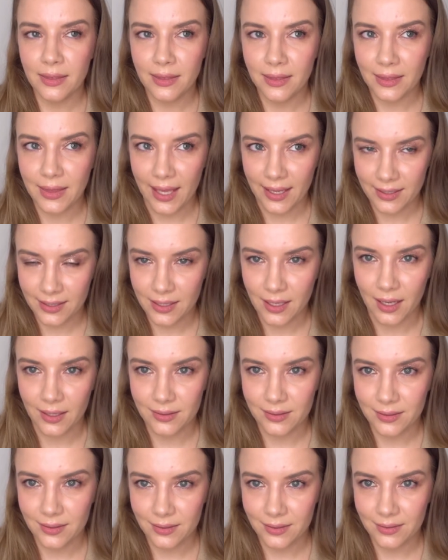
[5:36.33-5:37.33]
thanks God,
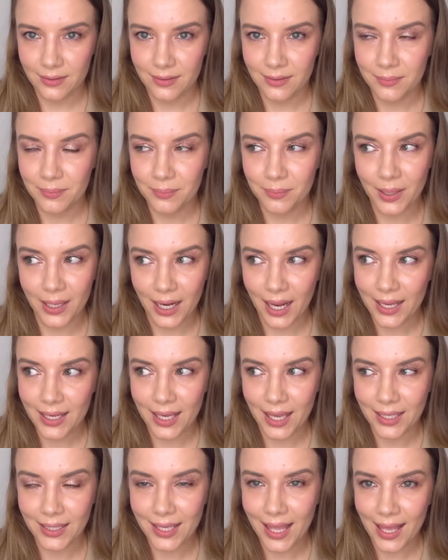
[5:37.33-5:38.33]
but I
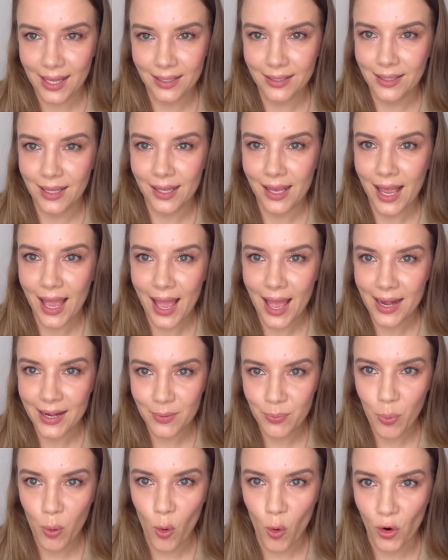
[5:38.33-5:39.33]
can get it at
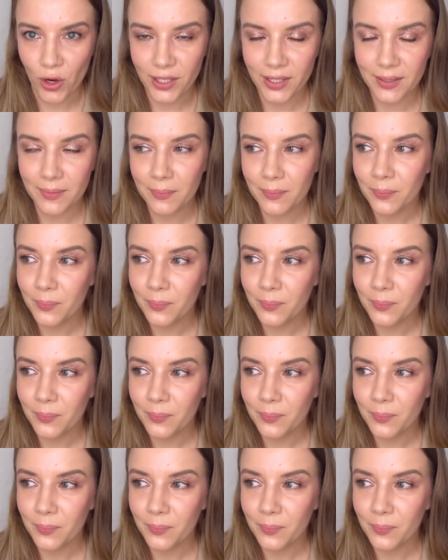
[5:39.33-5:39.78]
any point.